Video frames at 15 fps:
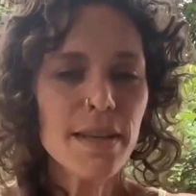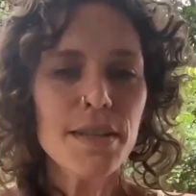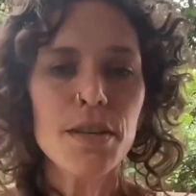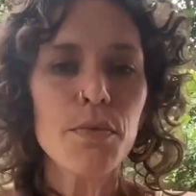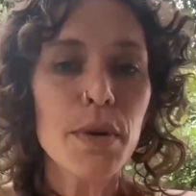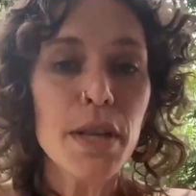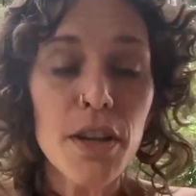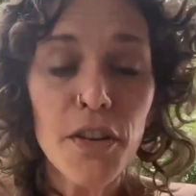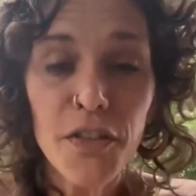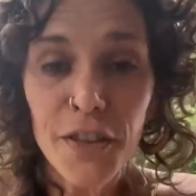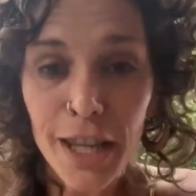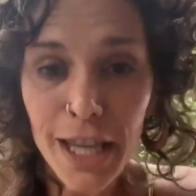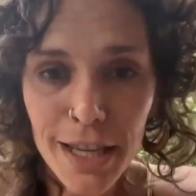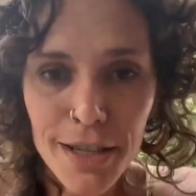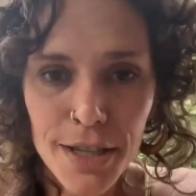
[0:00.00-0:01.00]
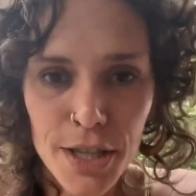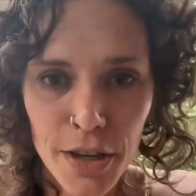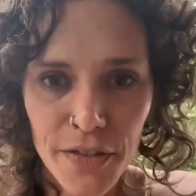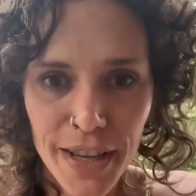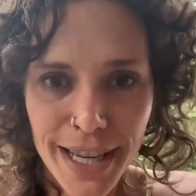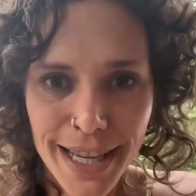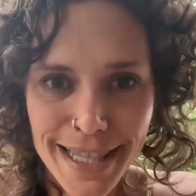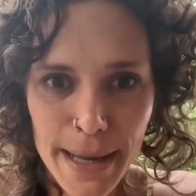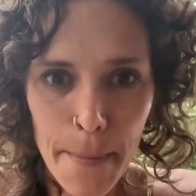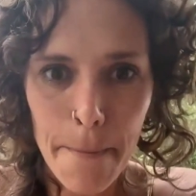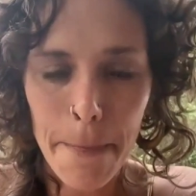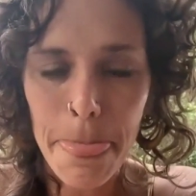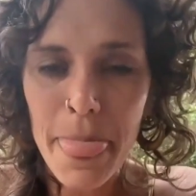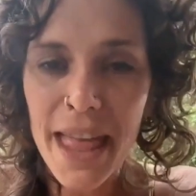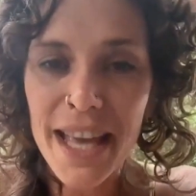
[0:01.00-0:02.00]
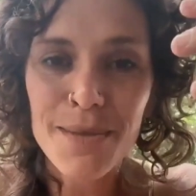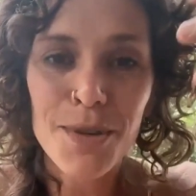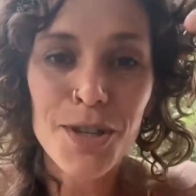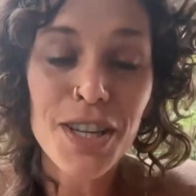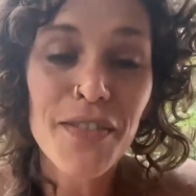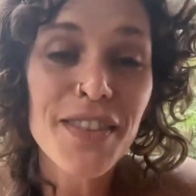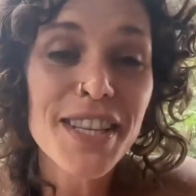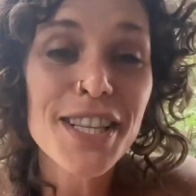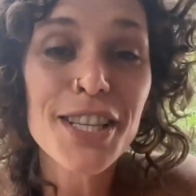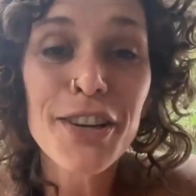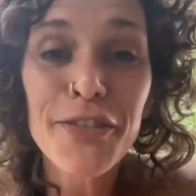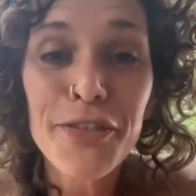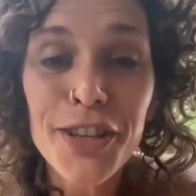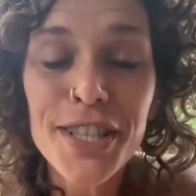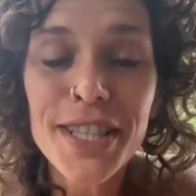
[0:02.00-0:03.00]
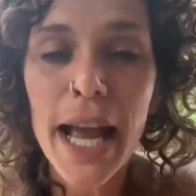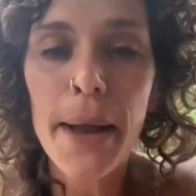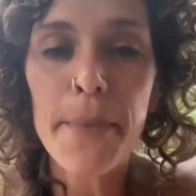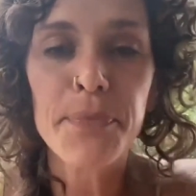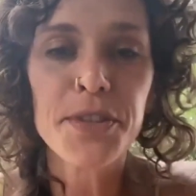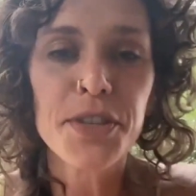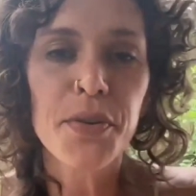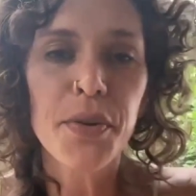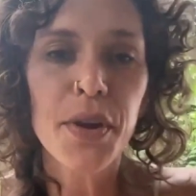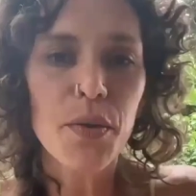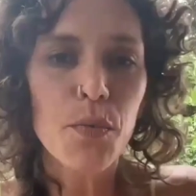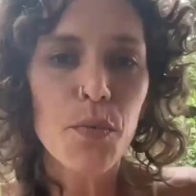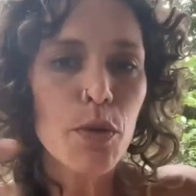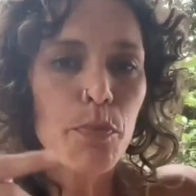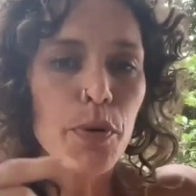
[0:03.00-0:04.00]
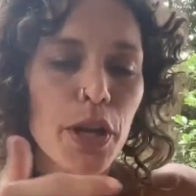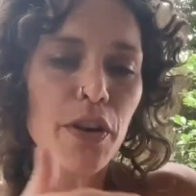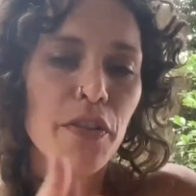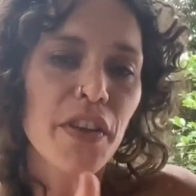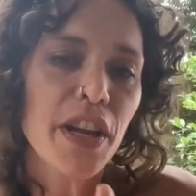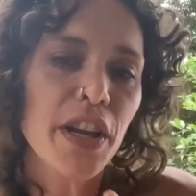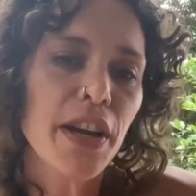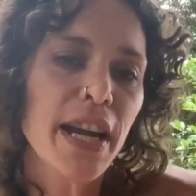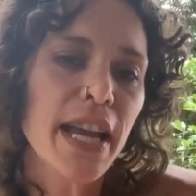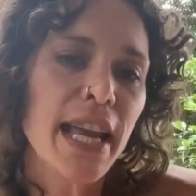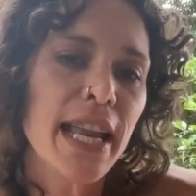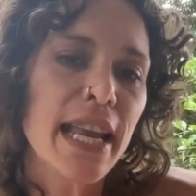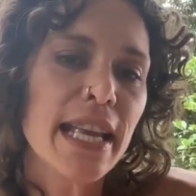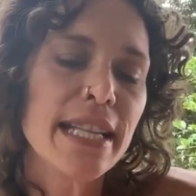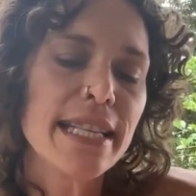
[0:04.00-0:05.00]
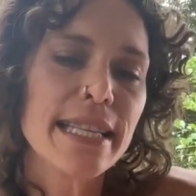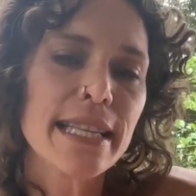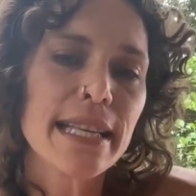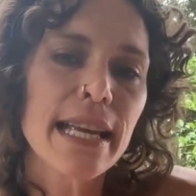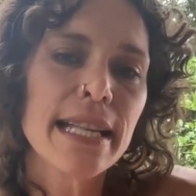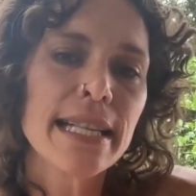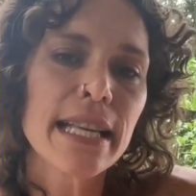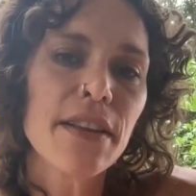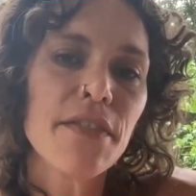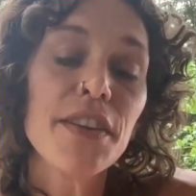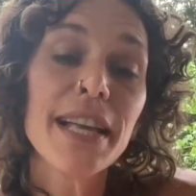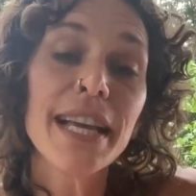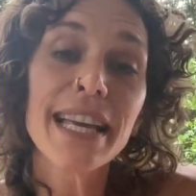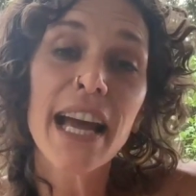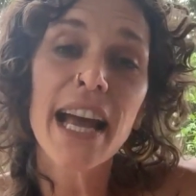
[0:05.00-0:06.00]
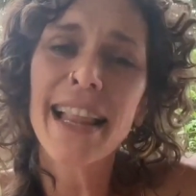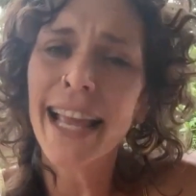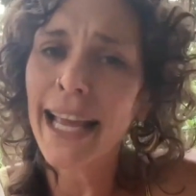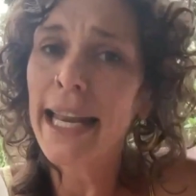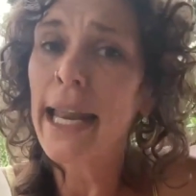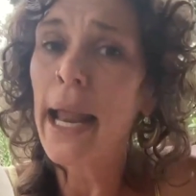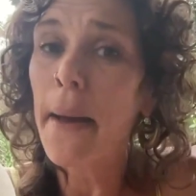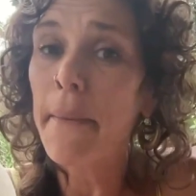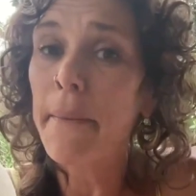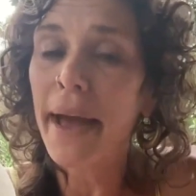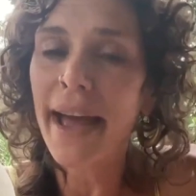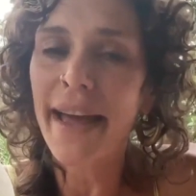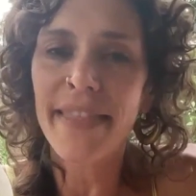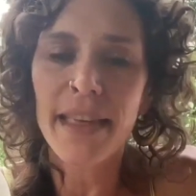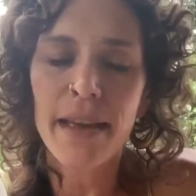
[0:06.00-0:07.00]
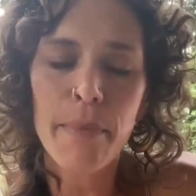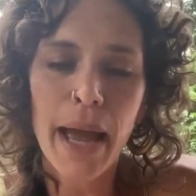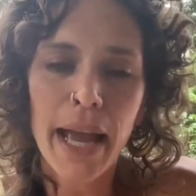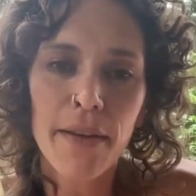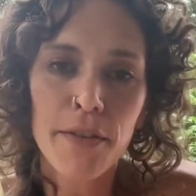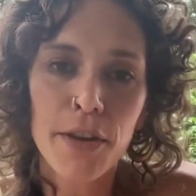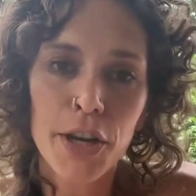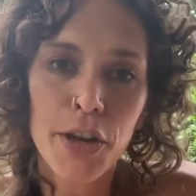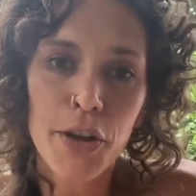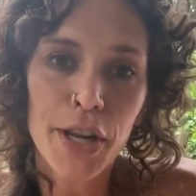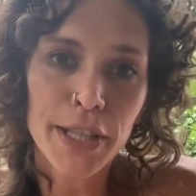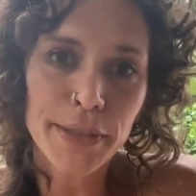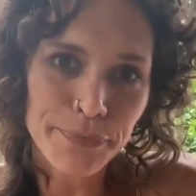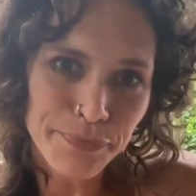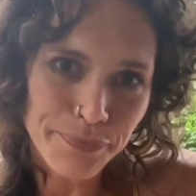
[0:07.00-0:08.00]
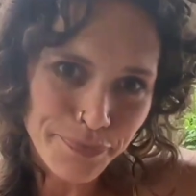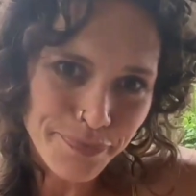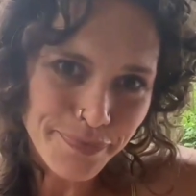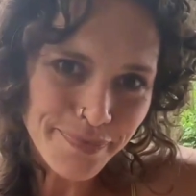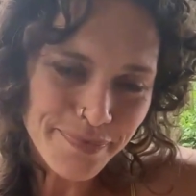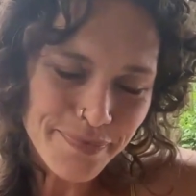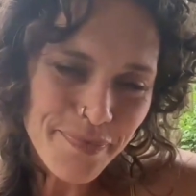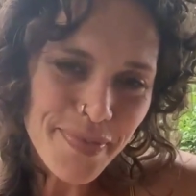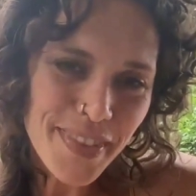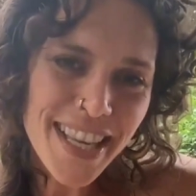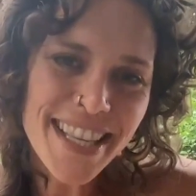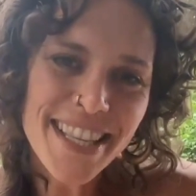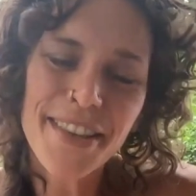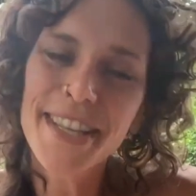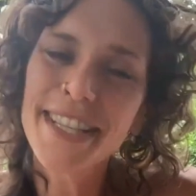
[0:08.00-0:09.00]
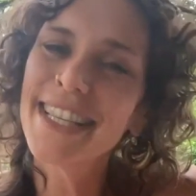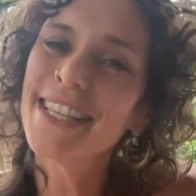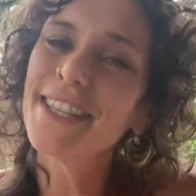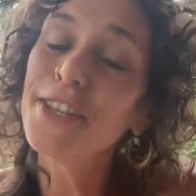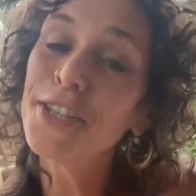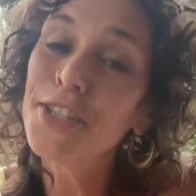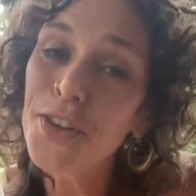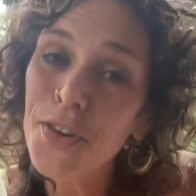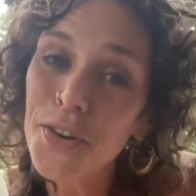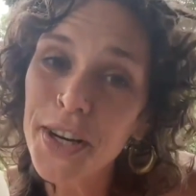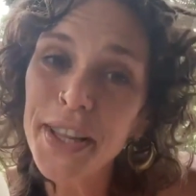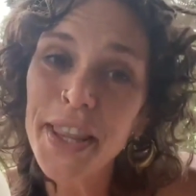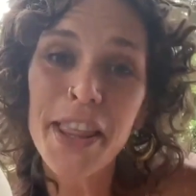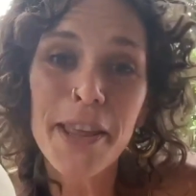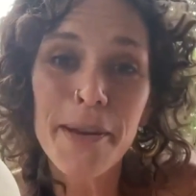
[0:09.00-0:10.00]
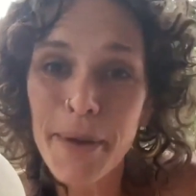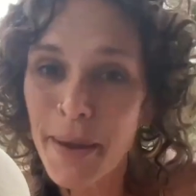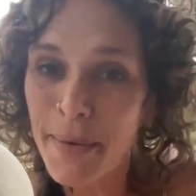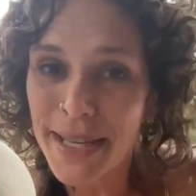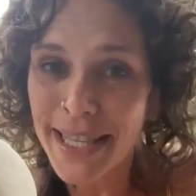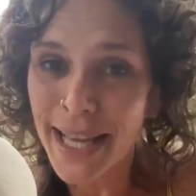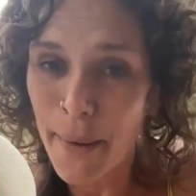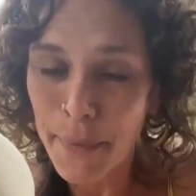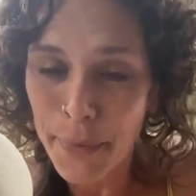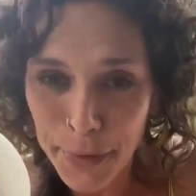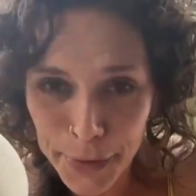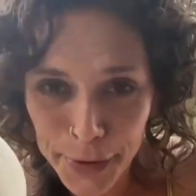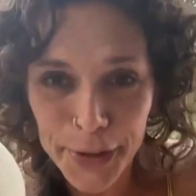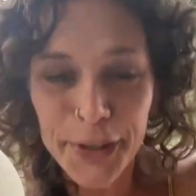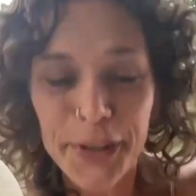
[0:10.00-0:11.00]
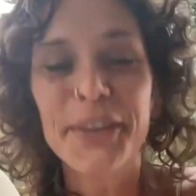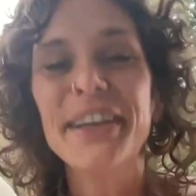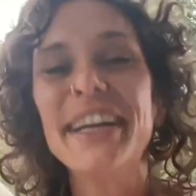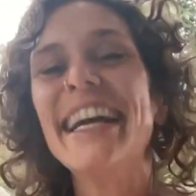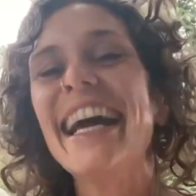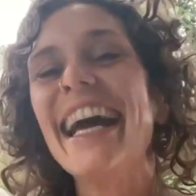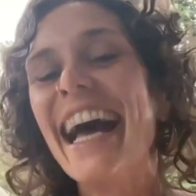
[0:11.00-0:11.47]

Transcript: So when you're feeling your cervix, especially if this is your first time, so when you put your finger in, it's gonna feel like a nub at the back of your yoni. So this is the door that the babies come through.